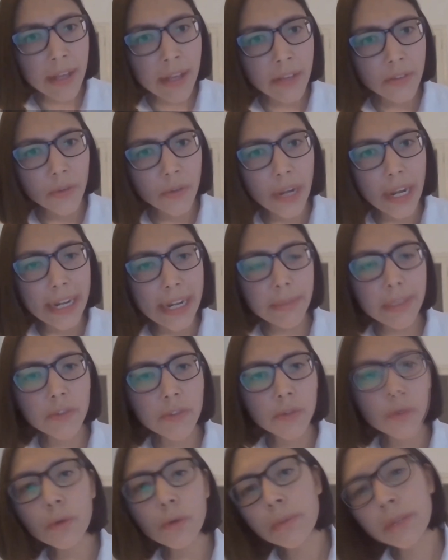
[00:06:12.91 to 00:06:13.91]
So let me
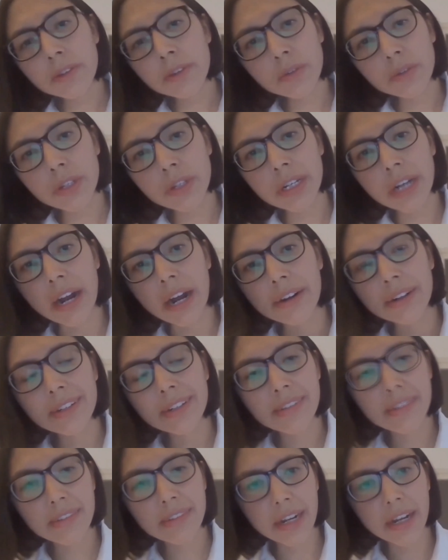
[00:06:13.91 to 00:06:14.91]
zoom into the
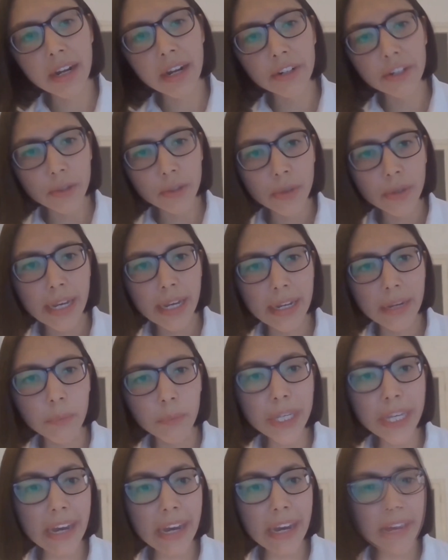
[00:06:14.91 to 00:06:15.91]
current scenario, and
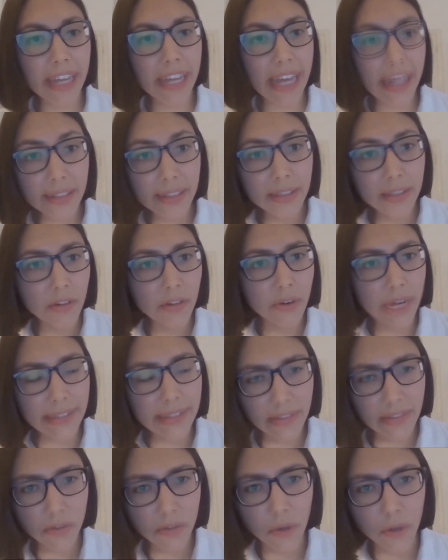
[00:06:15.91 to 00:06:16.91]
we have a health
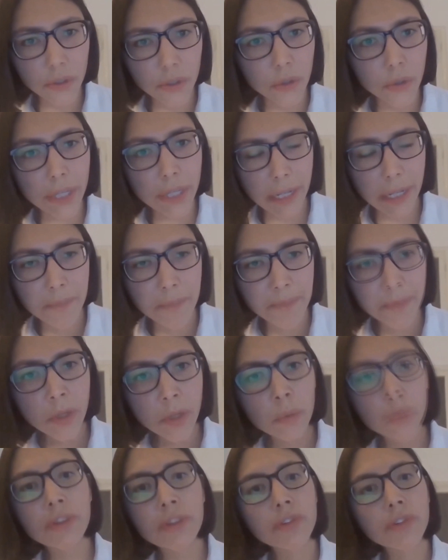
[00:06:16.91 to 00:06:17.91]
crisis ongoing,
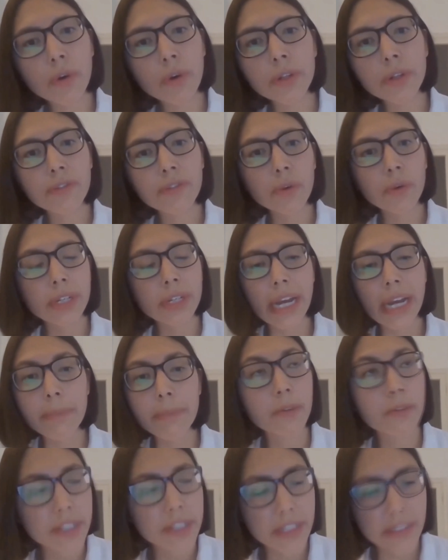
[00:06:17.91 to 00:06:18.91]
which is also a
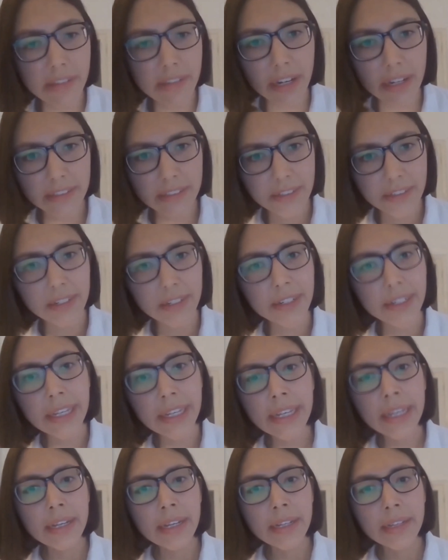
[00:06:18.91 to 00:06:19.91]
type of a disaster.
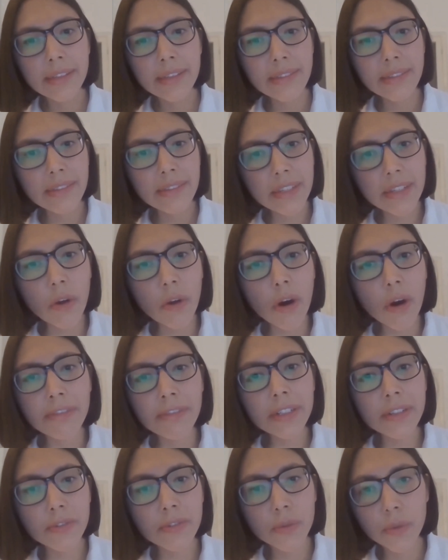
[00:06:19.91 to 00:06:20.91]
This is a
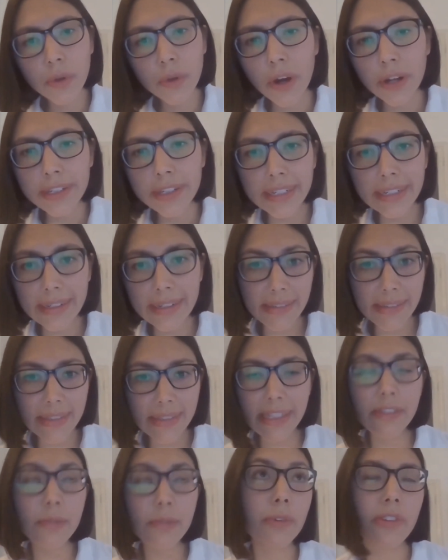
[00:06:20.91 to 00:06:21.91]
novel zoonotic
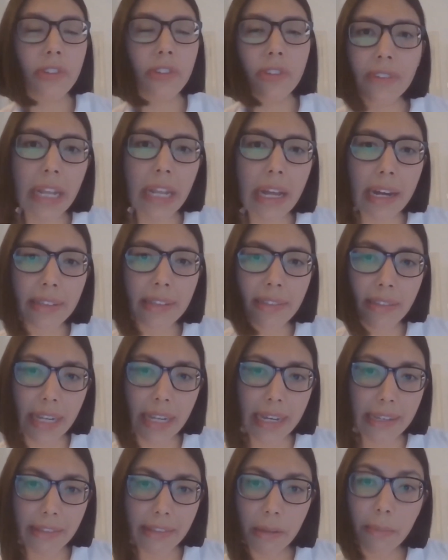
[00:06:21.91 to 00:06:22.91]
disease, which is classed
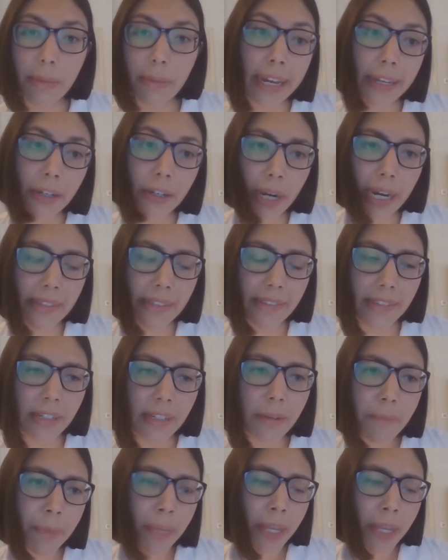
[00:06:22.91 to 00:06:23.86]
as a biohazard.